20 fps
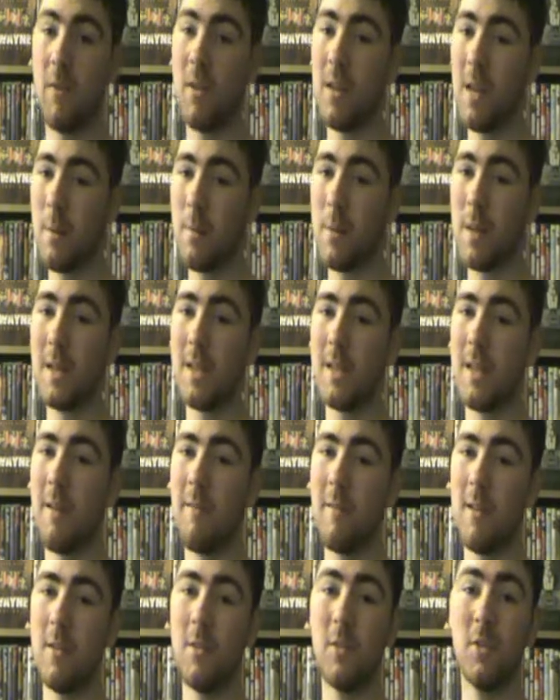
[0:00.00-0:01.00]
If you like Planet
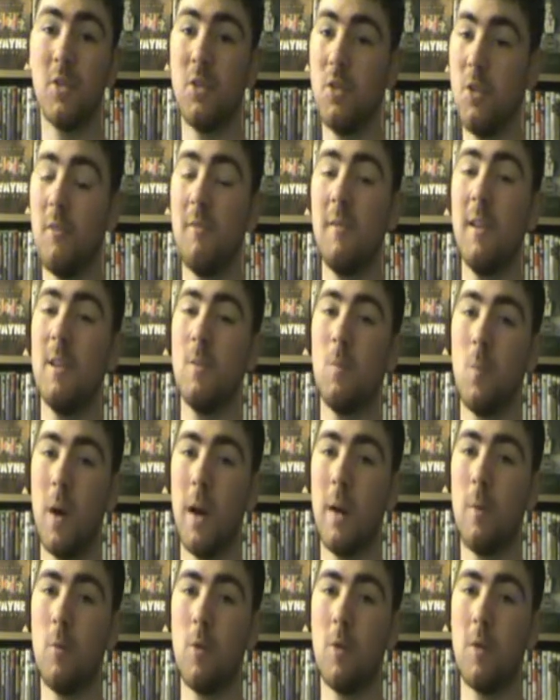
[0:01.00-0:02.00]
Terror, there's no reason
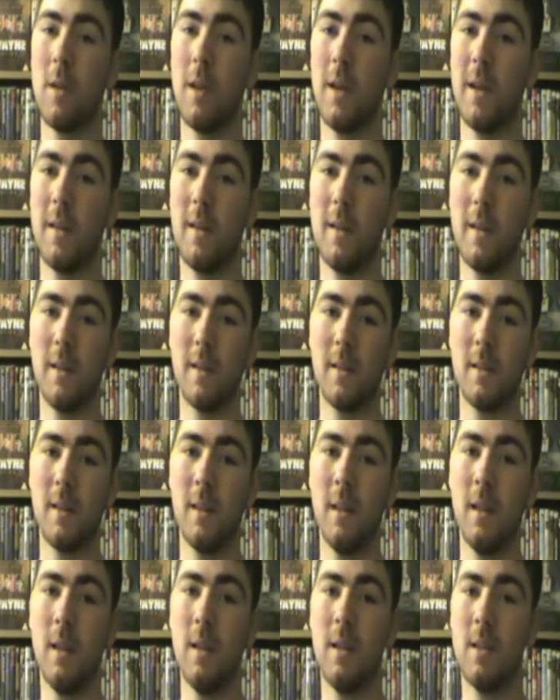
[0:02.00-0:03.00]
why you won't like
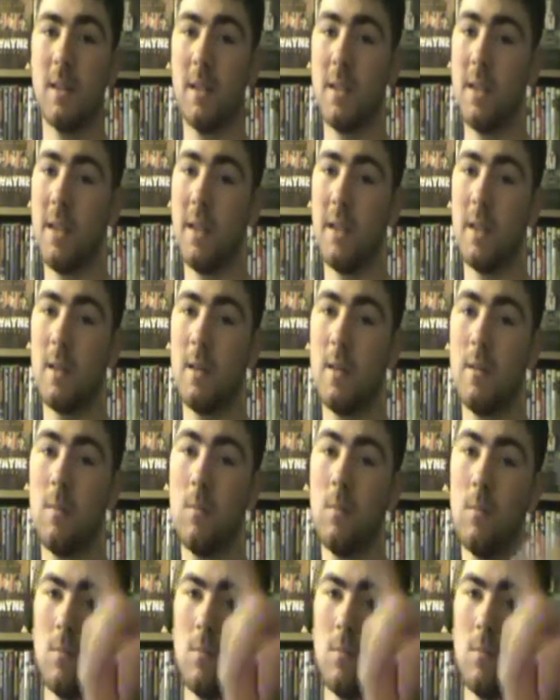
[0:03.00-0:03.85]
this. See it.